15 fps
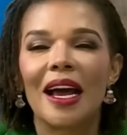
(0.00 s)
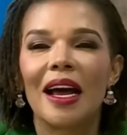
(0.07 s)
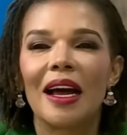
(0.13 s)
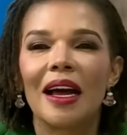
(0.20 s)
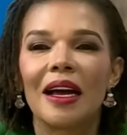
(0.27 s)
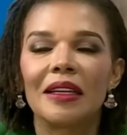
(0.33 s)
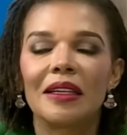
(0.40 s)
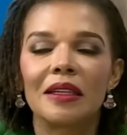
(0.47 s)

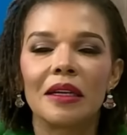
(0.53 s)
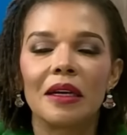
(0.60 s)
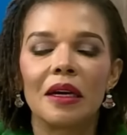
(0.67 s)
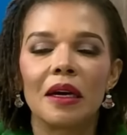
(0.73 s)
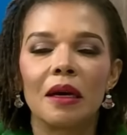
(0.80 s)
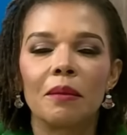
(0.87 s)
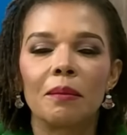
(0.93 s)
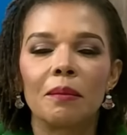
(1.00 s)

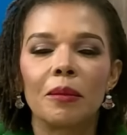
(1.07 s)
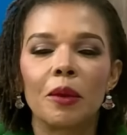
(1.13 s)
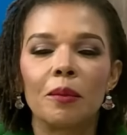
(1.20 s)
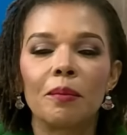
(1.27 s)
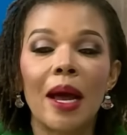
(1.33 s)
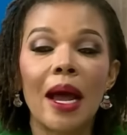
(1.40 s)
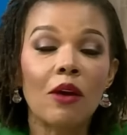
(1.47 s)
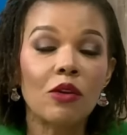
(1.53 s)
But
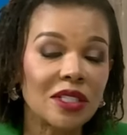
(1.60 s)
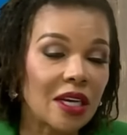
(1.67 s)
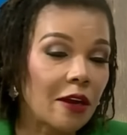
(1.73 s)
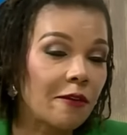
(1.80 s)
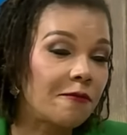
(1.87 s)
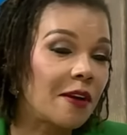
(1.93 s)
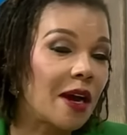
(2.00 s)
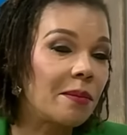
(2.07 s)
I also
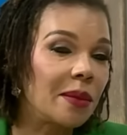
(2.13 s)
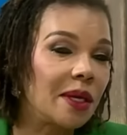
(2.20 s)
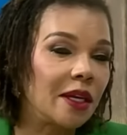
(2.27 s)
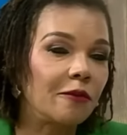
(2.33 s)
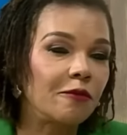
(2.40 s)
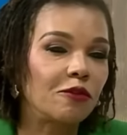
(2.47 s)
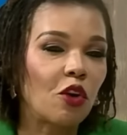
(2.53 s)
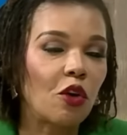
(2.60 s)
have
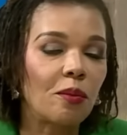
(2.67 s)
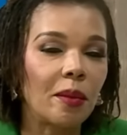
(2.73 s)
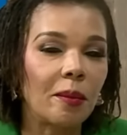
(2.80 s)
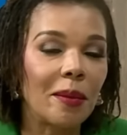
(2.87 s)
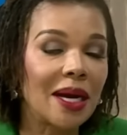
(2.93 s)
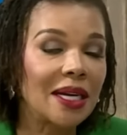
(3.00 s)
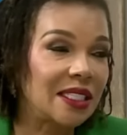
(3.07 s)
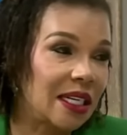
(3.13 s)
family from
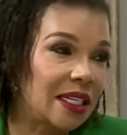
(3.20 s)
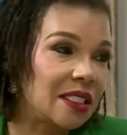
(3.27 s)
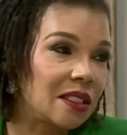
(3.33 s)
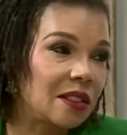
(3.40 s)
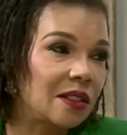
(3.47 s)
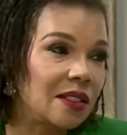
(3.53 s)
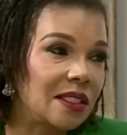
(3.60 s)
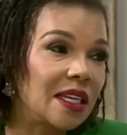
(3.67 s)

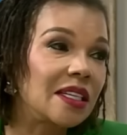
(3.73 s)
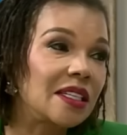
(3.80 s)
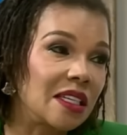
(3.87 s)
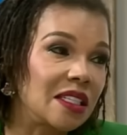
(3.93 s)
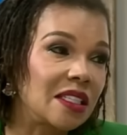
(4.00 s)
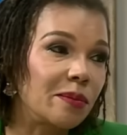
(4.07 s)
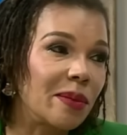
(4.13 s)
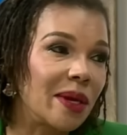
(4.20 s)
Manchester and St.
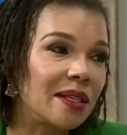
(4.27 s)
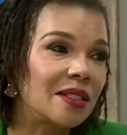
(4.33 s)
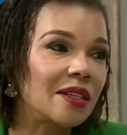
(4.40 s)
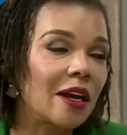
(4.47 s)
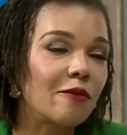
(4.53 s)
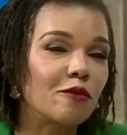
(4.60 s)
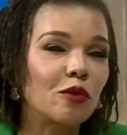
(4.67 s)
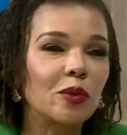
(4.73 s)
Elizabeth,
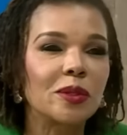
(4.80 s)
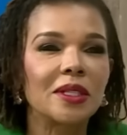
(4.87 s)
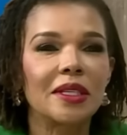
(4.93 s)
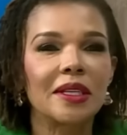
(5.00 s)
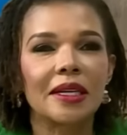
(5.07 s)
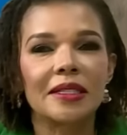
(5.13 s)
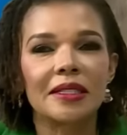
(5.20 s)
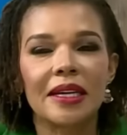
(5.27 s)
so I have roots
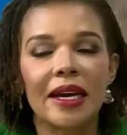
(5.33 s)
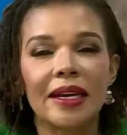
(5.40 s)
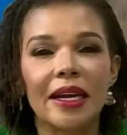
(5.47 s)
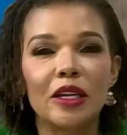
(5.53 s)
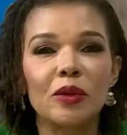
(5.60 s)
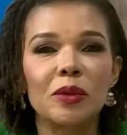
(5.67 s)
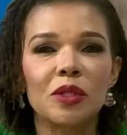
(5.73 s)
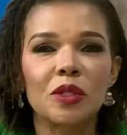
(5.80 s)
in that side.
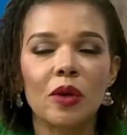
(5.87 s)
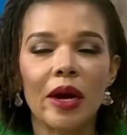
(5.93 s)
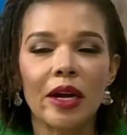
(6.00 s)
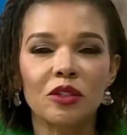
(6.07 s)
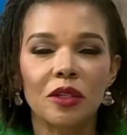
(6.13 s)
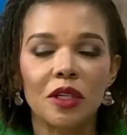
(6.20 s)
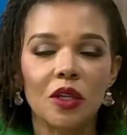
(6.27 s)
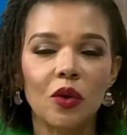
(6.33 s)
I used to
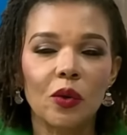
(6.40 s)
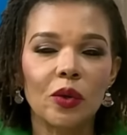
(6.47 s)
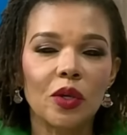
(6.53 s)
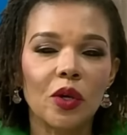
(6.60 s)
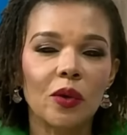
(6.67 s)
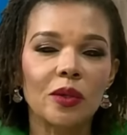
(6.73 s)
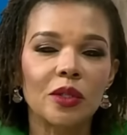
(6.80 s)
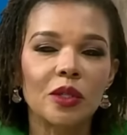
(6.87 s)
actually go
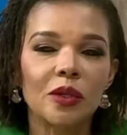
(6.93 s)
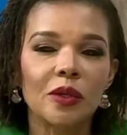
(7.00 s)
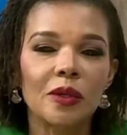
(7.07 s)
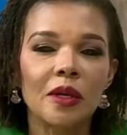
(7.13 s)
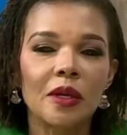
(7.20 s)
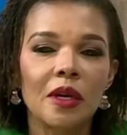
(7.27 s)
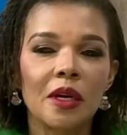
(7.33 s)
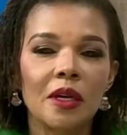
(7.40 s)
down to
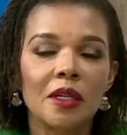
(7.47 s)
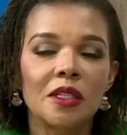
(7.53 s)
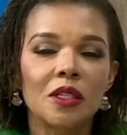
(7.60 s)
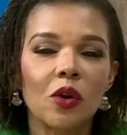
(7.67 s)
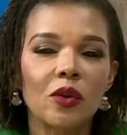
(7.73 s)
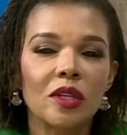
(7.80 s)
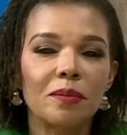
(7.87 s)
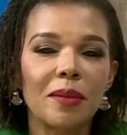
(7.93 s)

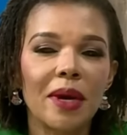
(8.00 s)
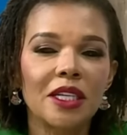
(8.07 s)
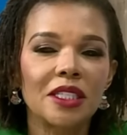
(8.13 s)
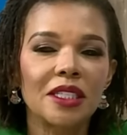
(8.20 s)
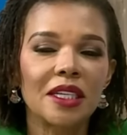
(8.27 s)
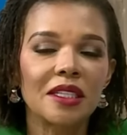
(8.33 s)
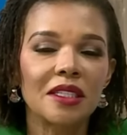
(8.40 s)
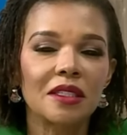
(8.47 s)
South
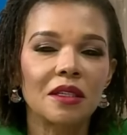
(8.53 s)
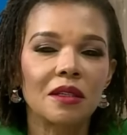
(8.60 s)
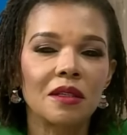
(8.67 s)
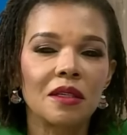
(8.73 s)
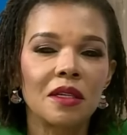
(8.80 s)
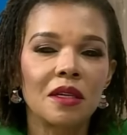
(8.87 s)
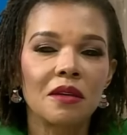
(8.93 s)
Manchester